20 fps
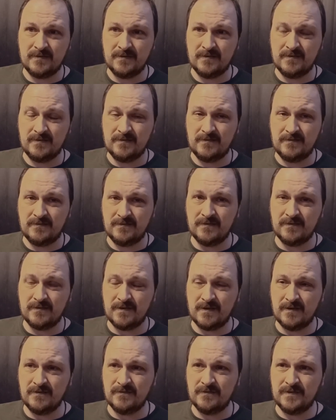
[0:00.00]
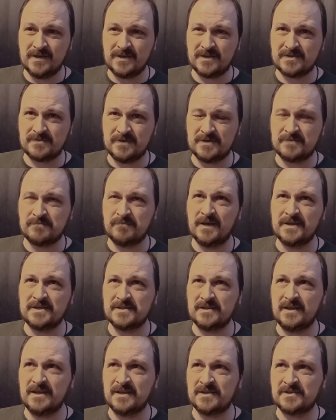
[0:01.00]
You know, it's
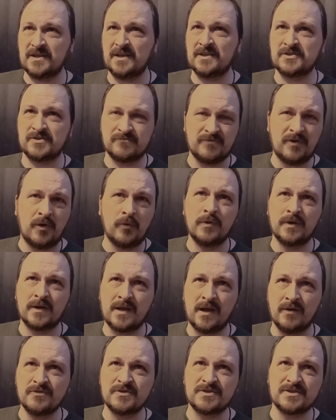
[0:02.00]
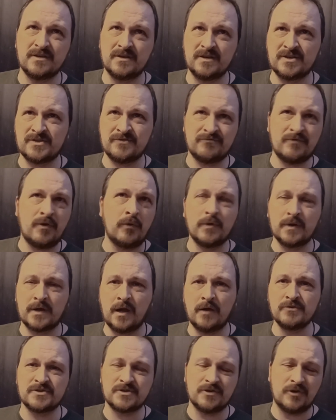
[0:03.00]
basically it's a roller coaster. It's a roller
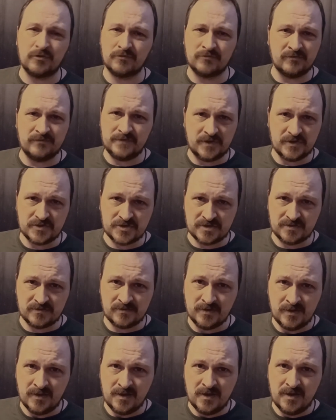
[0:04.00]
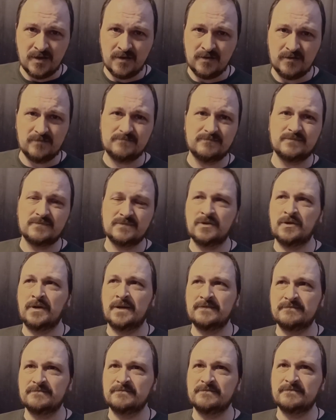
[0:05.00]
coaster horror version, like
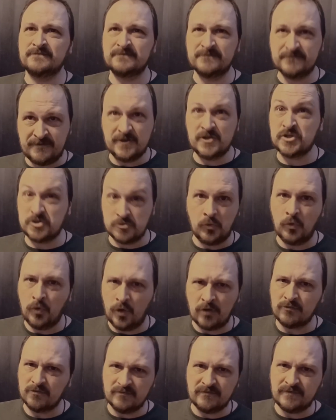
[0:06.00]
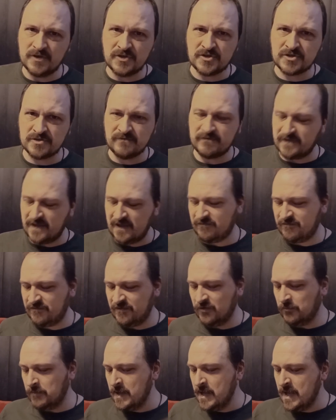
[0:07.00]
visual horror version of that
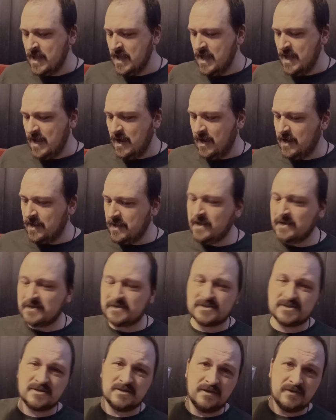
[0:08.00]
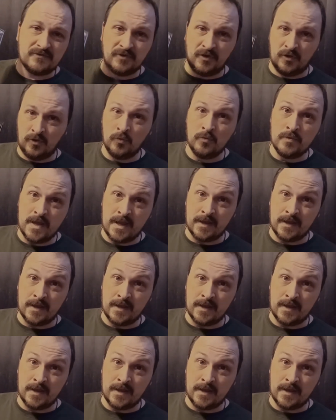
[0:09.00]
film, and it's The Haunting